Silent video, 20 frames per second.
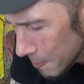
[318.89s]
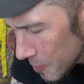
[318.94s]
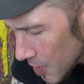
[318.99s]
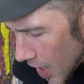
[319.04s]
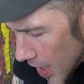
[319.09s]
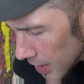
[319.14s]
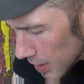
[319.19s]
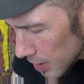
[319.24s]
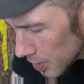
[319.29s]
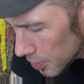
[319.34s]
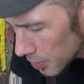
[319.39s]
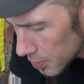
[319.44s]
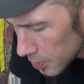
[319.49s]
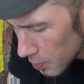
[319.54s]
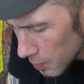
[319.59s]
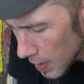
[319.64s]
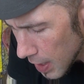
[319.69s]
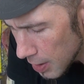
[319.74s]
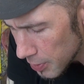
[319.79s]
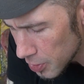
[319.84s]
Heidi looked
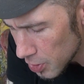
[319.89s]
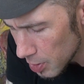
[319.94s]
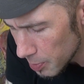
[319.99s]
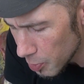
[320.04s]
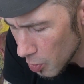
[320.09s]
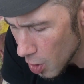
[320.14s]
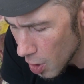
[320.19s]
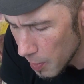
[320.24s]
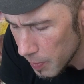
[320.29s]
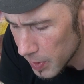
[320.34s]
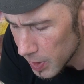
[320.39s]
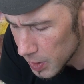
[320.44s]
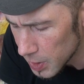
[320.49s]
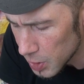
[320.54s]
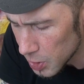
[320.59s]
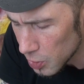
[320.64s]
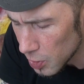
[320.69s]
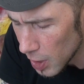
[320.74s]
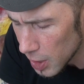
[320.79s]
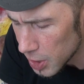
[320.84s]
around her apartment,
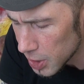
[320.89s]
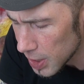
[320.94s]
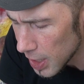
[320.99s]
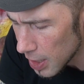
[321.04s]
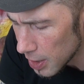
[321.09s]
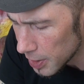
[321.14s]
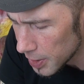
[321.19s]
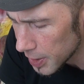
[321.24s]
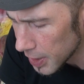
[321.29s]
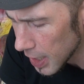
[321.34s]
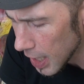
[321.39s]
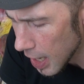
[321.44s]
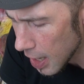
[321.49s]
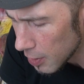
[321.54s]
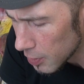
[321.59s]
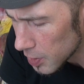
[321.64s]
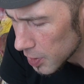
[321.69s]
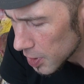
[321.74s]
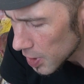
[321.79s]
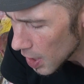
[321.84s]
stretched out on the
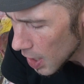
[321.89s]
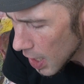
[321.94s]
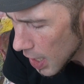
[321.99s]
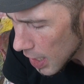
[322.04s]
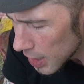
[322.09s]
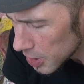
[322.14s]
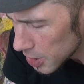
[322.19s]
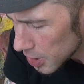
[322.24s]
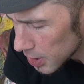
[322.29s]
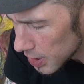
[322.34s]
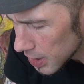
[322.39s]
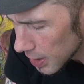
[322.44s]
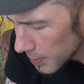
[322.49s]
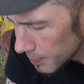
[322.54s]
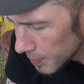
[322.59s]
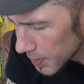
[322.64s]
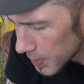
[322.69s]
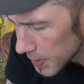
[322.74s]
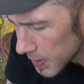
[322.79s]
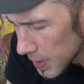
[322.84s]
couch. As she
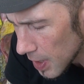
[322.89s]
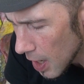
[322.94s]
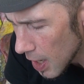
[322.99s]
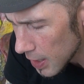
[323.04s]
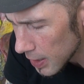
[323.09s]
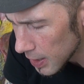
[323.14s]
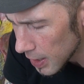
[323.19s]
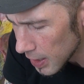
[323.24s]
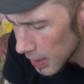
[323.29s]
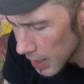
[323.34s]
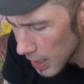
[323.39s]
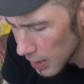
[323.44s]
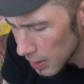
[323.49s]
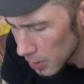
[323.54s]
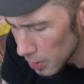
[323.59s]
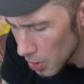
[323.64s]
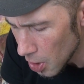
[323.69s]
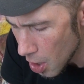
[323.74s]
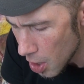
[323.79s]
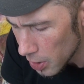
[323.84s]
deeply sighed, letting out a
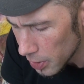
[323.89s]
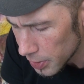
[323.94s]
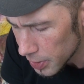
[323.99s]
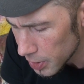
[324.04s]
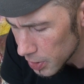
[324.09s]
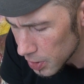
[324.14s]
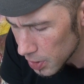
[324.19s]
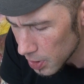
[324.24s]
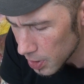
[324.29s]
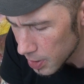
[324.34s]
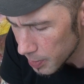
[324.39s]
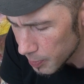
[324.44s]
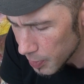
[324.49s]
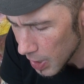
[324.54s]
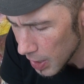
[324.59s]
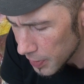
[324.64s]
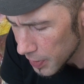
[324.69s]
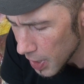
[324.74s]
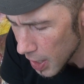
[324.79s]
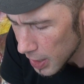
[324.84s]
long, leisurely
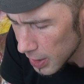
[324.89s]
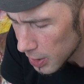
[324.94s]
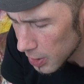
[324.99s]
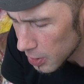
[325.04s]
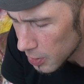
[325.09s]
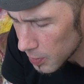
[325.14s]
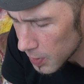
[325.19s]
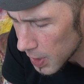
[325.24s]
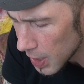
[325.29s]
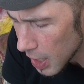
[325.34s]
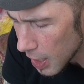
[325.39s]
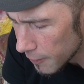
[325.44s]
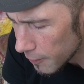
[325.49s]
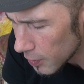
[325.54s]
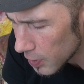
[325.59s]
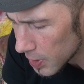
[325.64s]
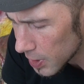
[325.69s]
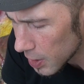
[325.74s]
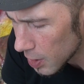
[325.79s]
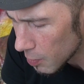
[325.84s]
breath, Heidi knew that
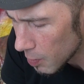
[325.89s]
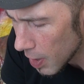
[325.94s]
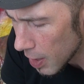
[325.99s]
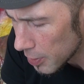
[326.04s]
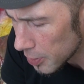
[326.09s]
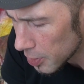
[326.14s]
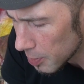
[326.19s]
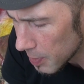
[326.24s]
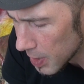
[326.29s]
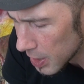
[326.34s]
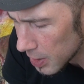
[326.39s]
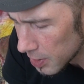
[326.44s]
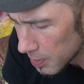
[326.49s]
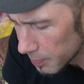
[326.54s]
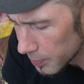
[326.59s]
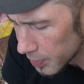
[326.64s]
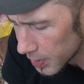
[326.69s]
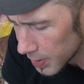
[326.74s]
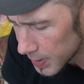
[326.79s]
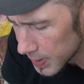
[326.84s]
everything around her made
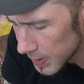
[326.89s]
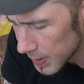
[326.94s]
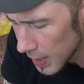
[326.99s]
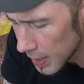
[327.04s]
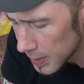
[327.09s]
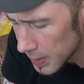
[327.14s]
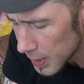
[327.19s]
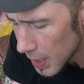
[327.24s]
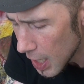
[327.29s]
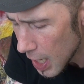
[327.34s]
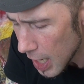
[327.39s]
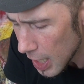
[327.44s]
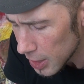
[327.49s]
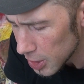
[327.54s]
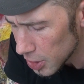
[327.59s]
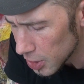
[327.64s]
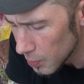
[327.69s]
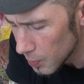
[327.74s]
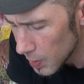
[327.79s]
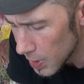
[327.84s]
complete sense, and
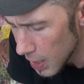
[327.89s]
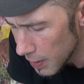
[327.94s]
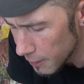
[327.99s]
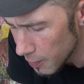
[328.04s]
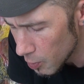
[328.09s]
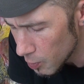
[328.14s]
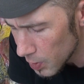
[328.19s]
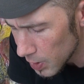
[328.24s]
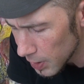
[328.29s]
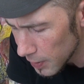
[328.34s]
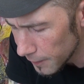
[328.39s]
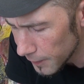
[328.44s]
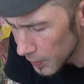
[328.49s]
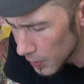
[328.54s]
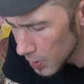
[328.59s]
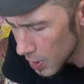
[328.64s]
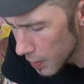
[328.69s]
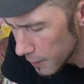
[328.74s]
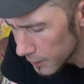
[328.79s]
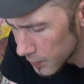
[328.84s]
she would never really feel
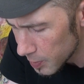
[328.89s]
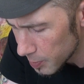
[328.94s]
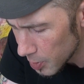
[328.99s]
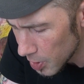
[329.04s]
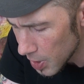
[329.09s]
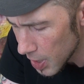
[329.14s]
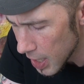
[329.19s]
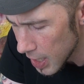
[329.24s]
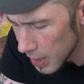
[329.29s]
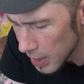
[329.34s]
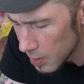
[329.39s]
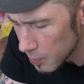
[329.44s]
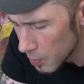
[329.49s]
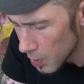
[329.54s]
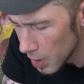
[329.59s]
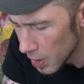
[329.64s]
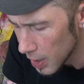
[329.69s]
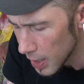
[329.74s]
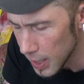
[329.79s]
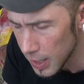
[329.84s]
comfortable
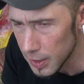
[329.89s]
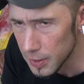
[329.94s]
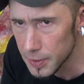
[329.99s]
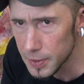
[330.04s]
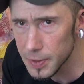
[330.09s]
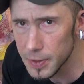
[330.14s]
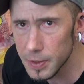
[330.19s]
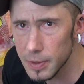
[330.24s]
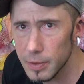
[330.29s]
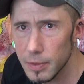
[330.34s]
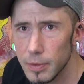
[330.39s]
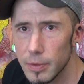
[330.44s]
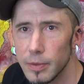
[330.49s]
anywhere else.